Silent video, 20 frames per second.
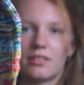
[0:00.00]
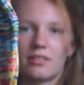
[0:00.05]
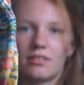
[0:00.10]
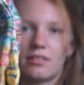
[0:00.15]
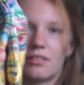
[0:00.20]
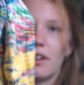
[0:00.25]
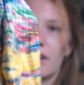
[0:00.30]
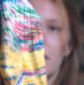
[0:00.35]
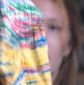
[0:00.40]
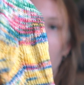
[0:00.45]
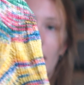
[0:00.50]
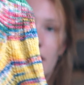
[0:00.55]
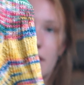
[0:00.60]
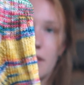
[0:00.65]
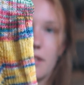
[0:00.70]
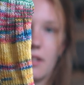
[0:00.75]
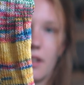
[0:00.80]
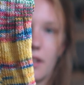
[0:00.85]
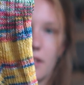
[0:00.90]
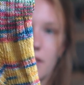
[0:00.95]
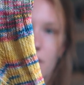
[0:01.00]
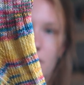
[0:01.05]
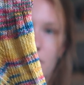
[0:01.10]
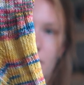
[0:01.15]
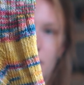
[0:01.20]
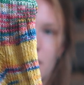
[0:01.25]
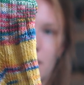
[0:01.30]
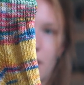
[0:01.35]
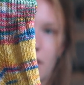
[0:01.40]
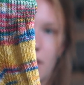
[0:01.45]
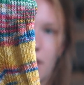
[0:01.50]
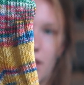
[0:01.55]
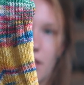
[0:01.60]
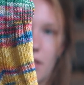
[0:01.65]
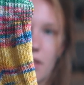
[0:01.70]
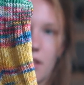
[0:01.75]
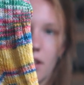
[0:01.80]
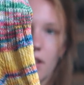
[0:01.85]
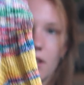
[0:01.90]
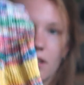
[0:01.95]
quite nice next to each other, I
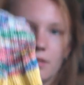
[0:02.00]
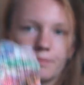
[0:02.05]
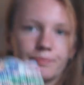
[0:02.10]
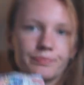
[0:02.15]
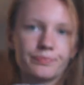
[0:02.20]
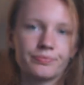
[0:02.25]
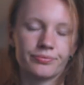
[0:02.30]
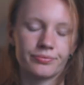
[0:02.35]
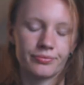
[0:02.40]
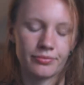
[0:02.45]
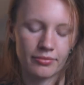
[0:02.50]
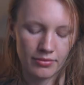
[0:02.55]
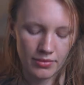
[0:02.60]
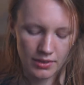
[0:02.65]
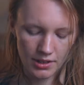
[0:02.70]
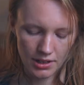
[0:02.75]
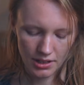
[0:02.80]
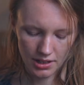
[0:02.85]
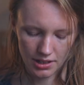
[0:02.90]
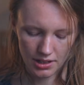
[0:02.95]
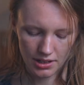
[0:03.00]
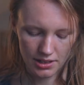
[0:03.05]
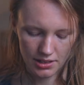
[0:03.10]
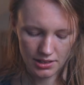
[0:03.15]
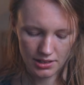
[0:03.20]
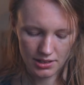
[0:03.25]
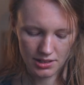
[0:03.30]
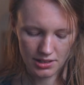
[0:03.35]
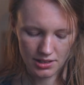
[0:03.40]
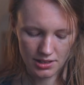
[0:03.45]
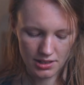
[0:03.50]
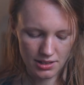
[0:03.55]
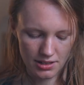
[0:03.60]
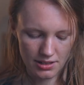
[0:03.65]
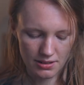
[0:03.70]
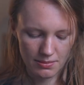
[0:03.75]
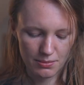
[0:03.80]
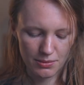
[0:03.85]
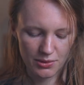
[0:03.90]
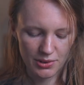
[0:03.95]
think, and
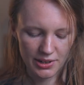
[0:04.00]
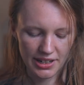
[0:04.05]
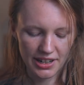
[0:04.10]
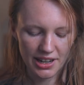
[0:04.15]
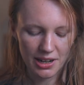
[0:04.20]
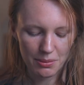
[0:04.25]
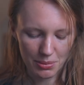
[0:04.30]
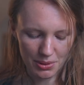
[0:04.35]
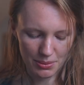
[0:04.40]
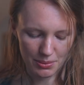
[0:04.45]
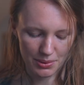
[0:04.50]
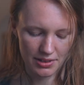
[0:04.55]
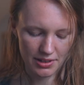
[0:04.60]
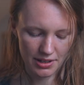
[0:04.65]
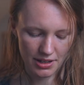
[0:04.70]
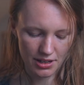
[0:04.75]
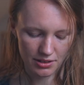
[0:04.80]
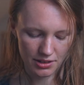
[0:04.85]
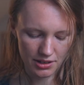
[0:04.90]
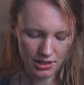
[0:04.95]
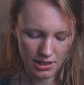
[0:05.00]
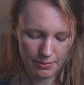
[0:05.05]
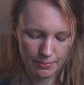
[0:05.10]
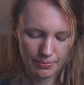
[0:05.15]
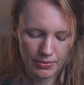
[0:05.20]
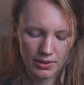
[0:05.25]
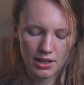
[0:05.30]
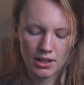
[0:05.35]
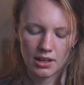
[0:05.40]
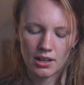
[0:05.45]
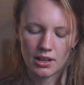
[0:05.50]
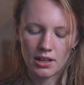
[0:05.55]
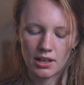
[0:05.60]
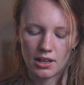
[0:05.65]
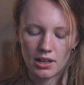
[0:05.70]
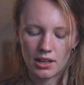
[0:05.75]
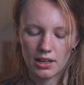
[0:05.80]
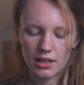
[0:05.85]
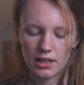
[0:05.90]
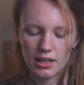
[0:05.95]
I'm really happy with the outcome.
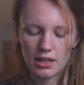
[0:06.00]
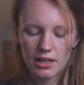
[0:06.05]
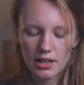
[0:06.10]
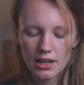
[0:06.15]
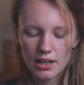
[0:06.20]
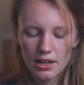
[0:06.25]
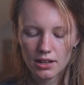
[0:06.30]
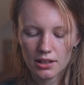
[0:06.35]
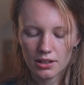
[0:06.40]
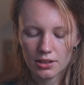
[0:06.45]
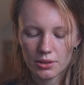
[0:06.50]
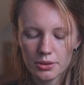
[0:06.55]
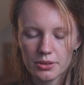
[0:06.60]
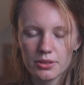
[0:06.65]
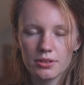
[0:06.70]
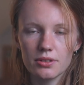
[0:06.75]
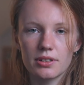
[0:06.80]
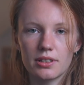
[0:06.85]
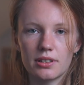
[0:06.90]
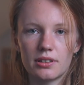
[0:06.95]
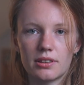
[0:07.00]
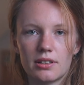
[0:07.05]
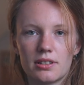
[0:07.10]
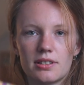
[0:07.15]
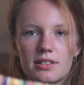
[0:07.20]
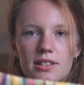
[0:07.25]
Here I also did the